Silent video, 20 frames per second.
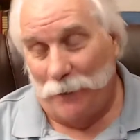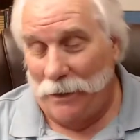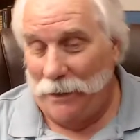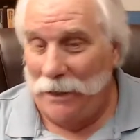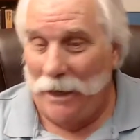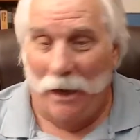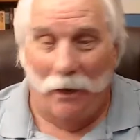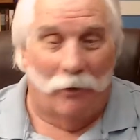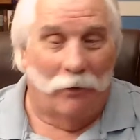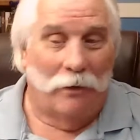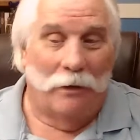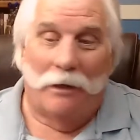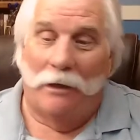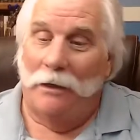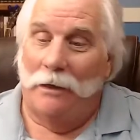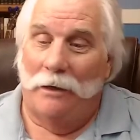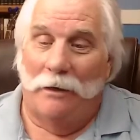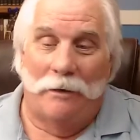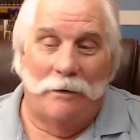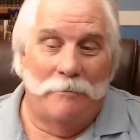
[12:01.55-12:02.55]
Now,
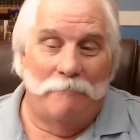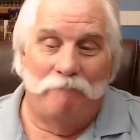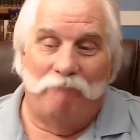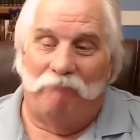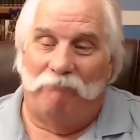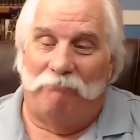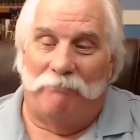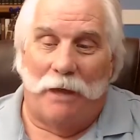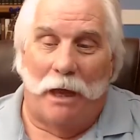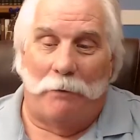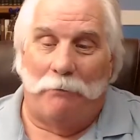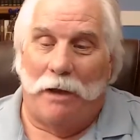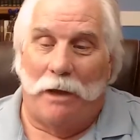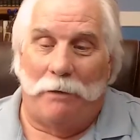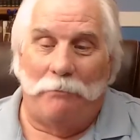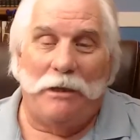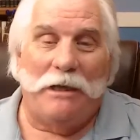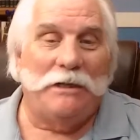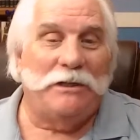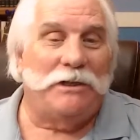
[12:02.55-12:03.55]
that may
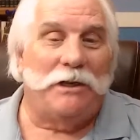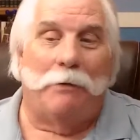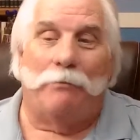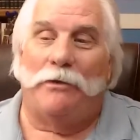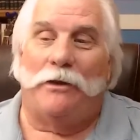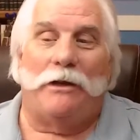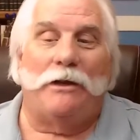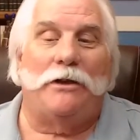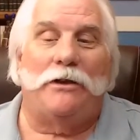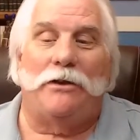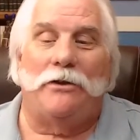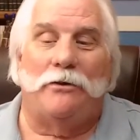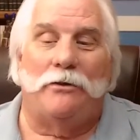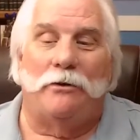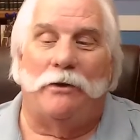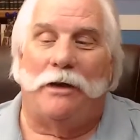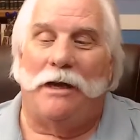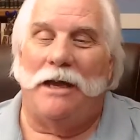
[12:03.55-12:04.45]
mean something to you.